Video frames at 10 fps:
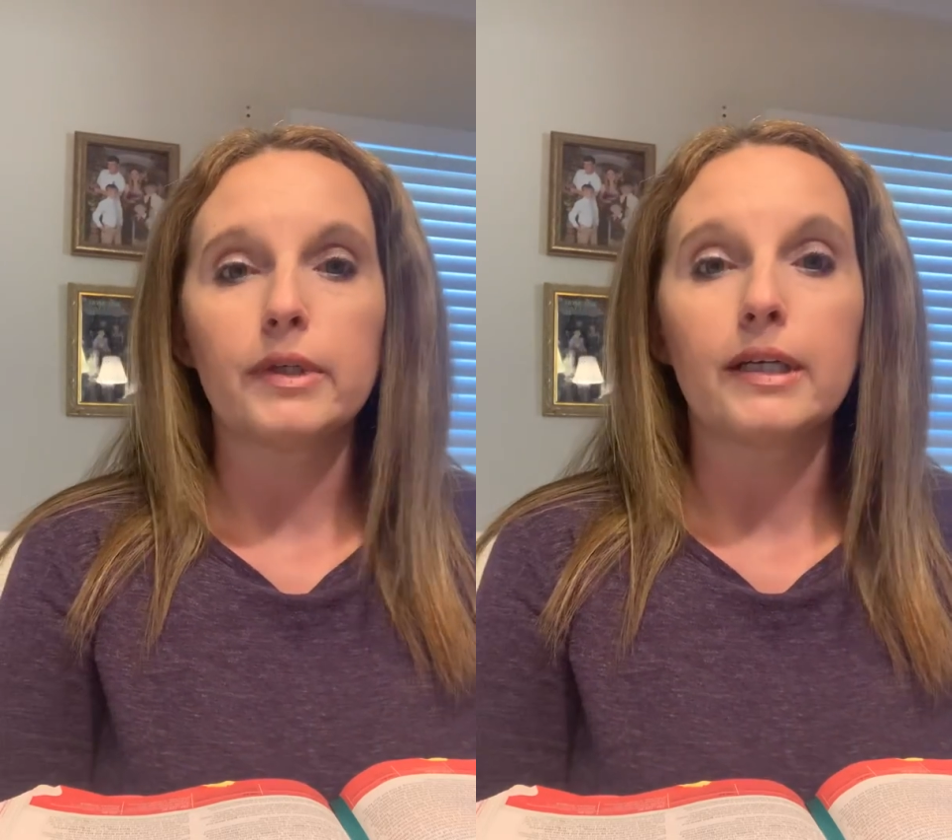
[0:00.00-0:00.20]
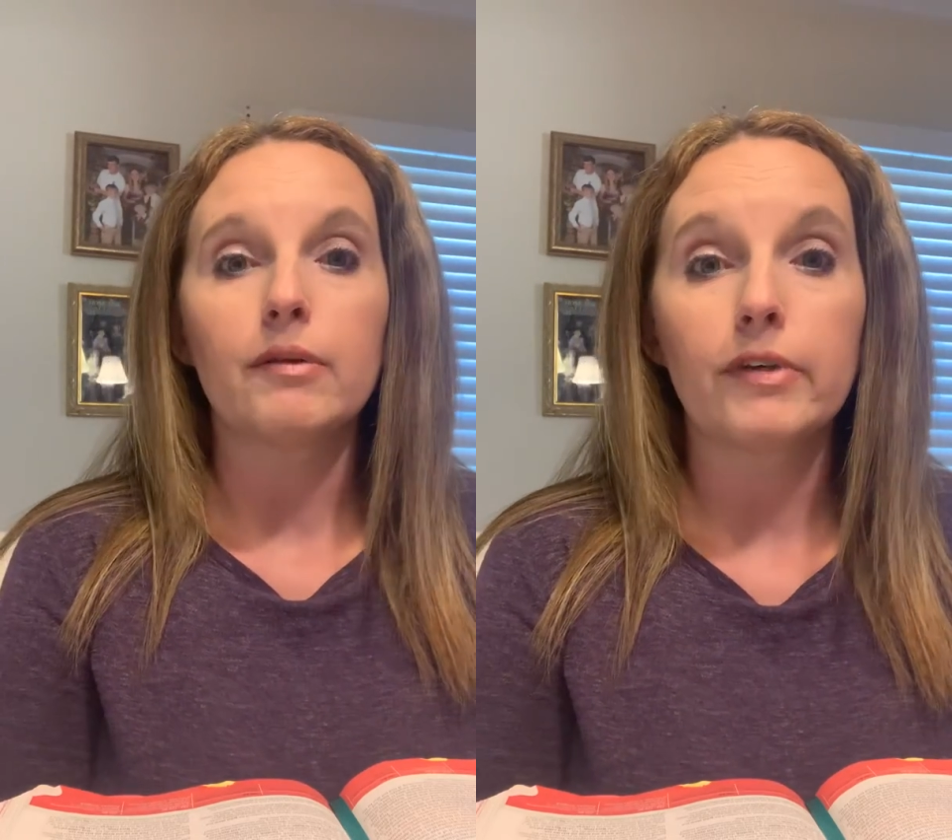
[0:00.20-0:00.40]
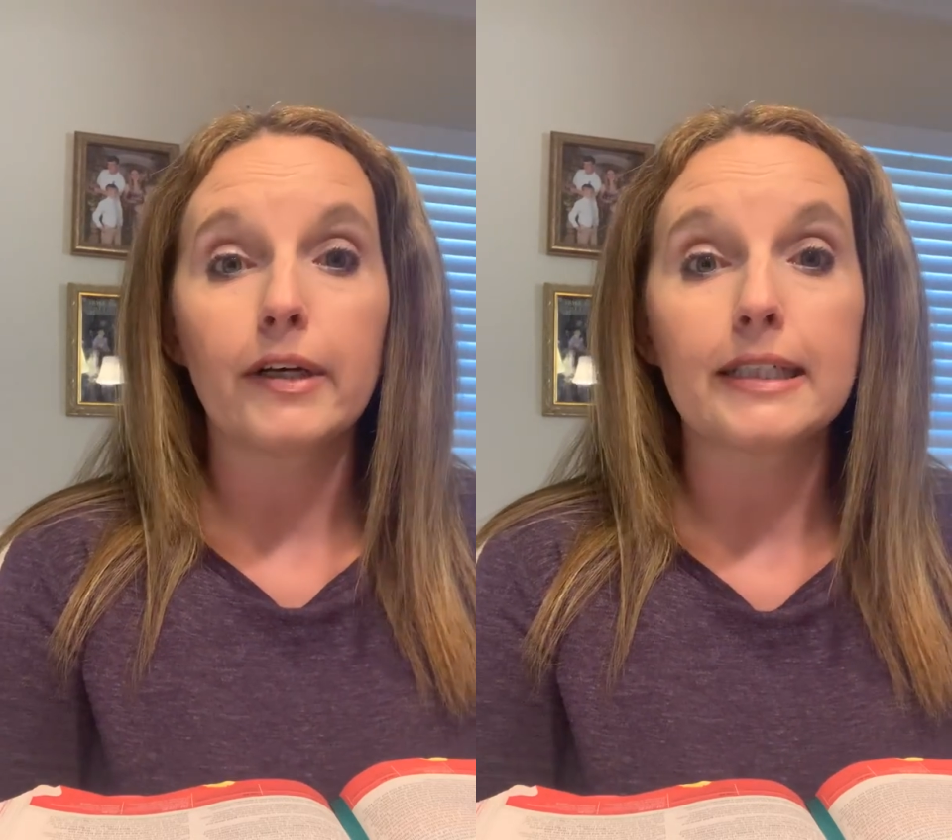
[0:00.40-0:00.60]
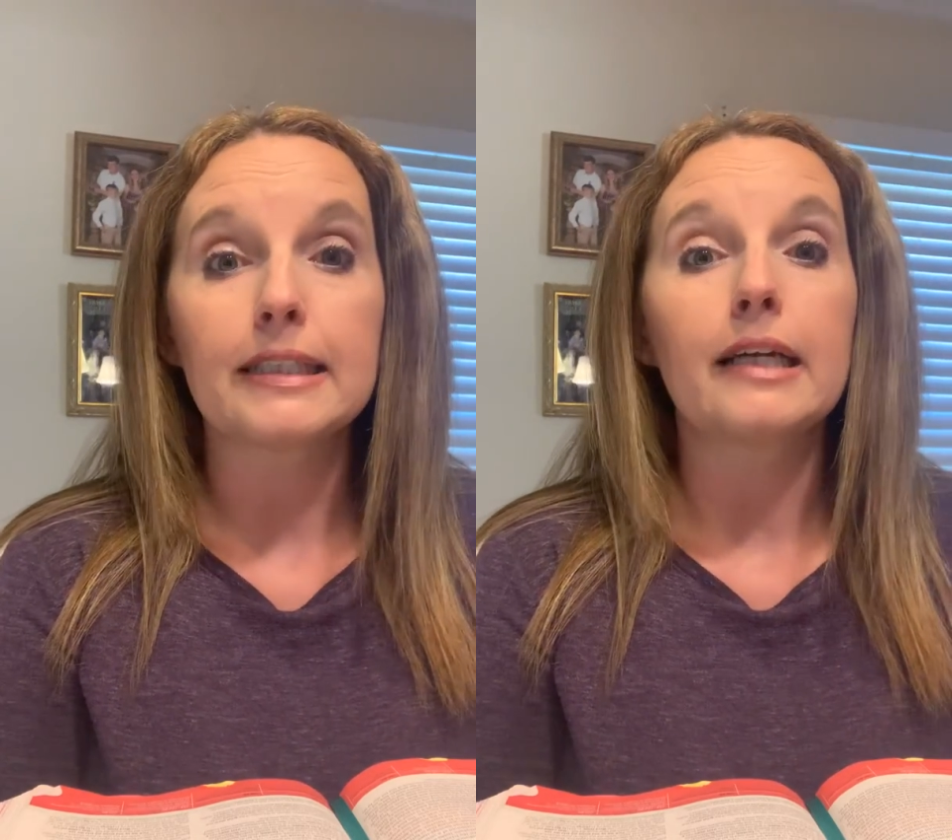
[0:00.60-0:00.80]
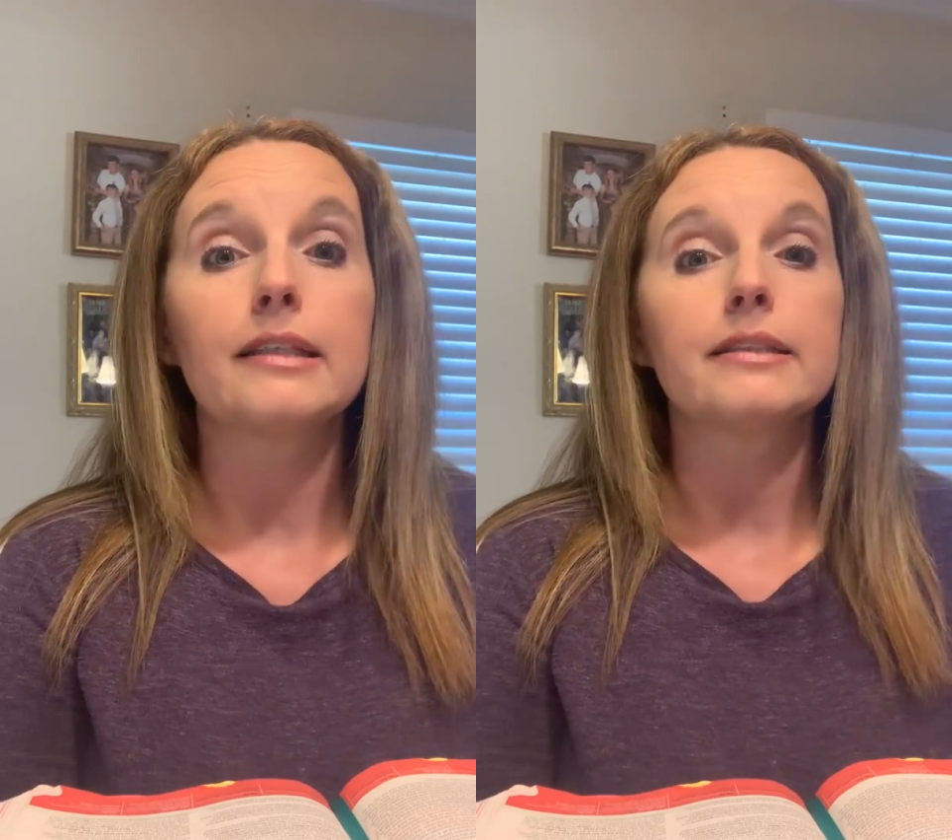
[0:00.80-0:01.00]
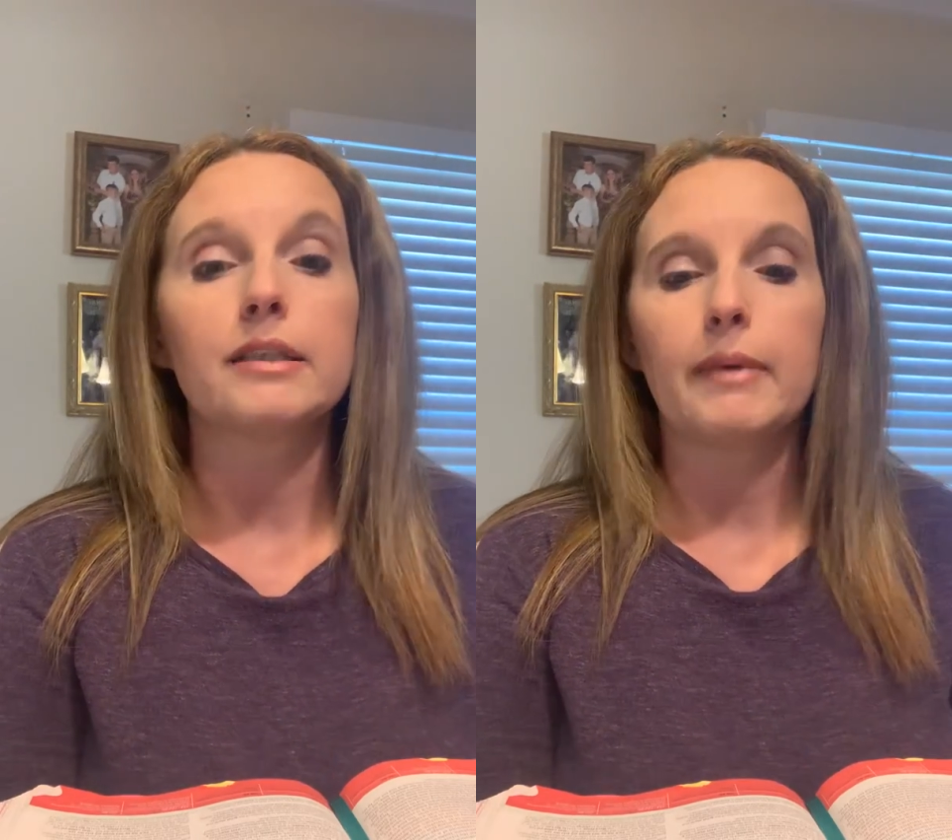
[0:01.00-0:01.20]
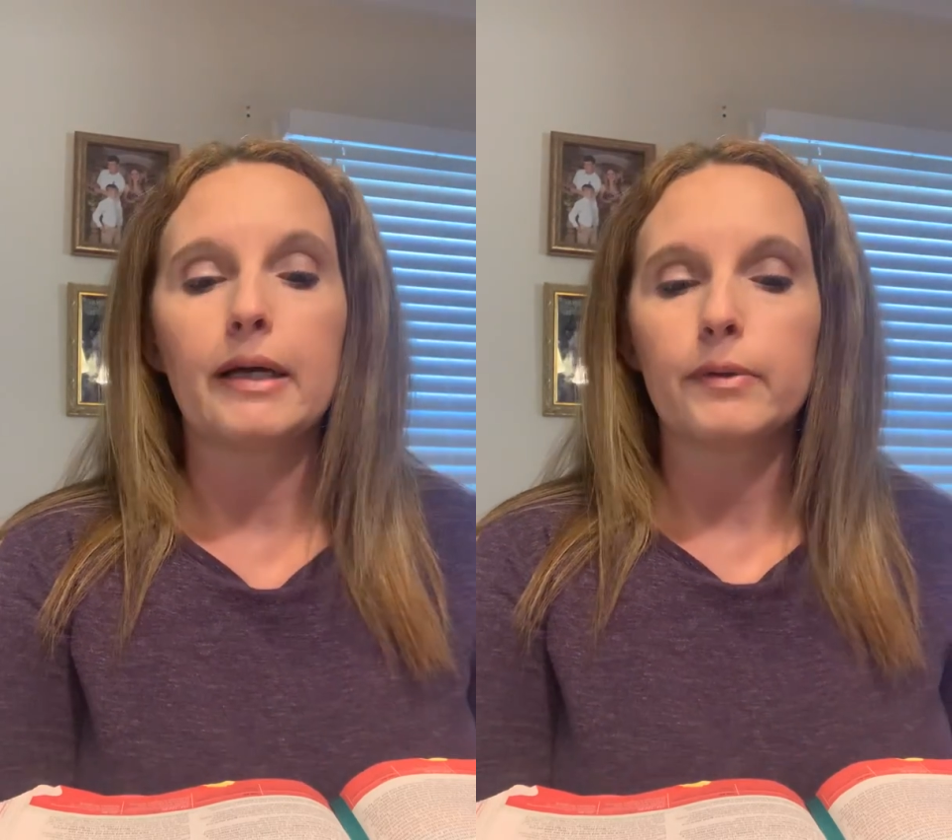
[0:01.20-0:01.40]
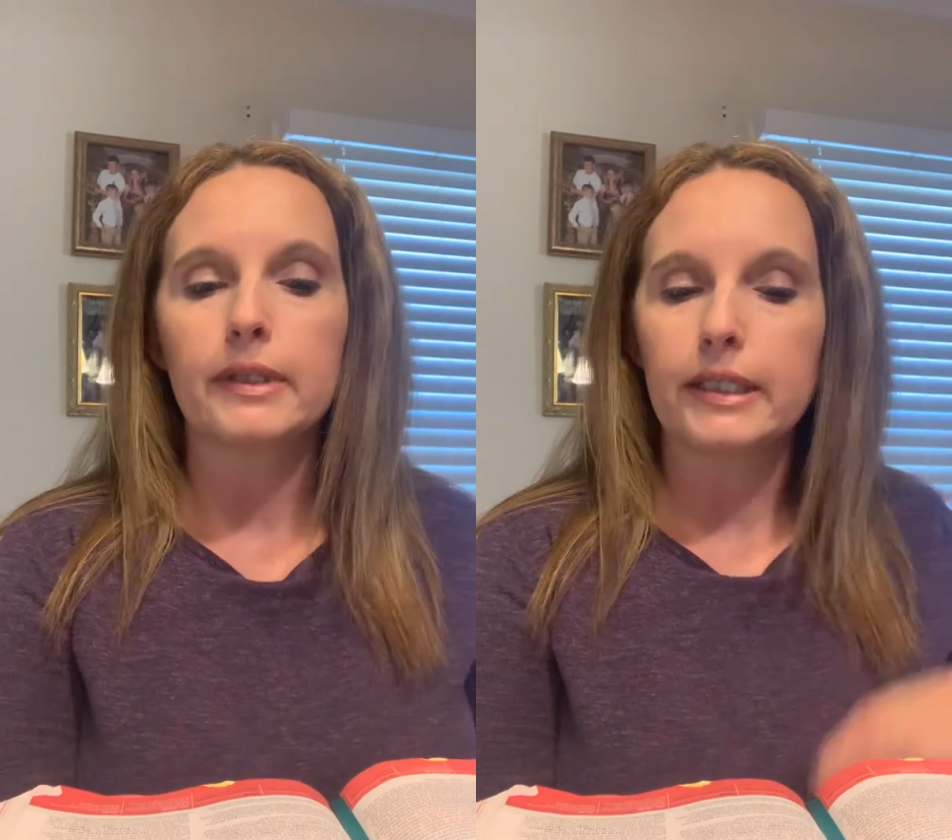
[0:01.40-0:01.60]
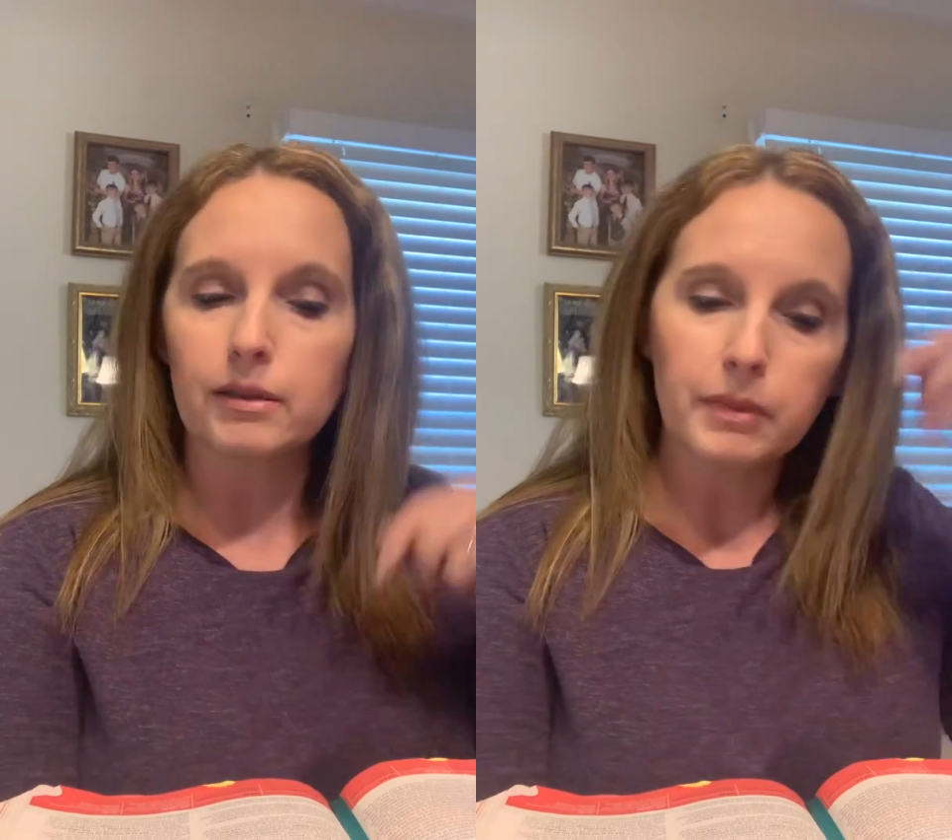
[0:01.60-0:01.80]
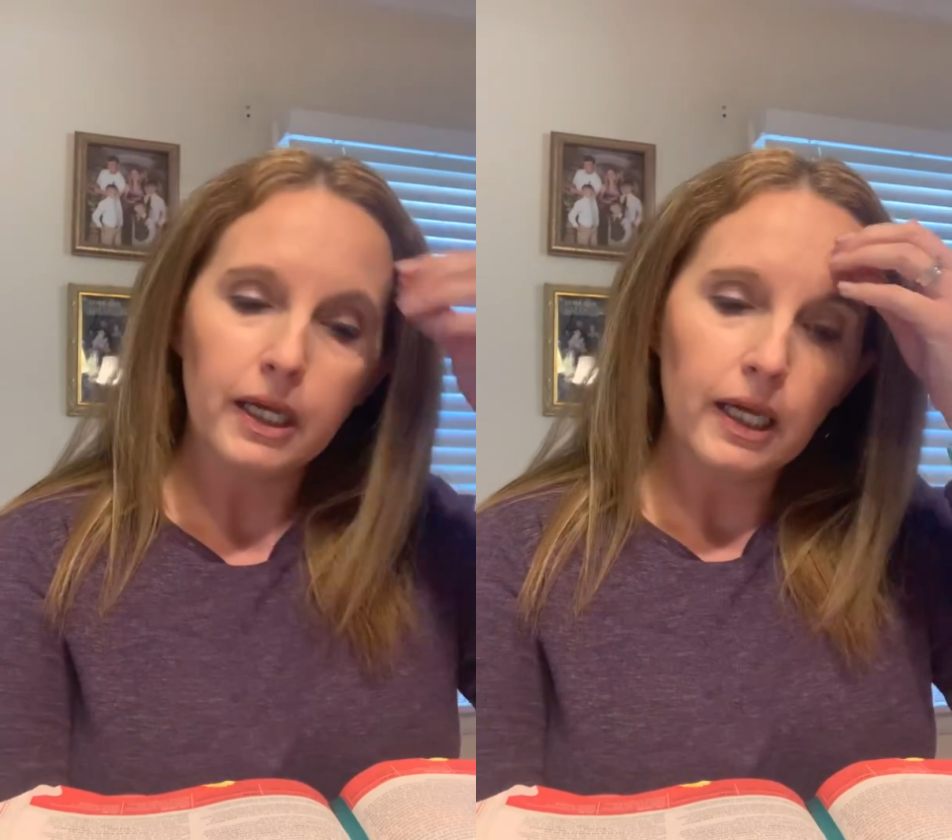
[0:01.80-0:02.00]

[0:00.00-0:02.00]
but I'm very excited to get back with them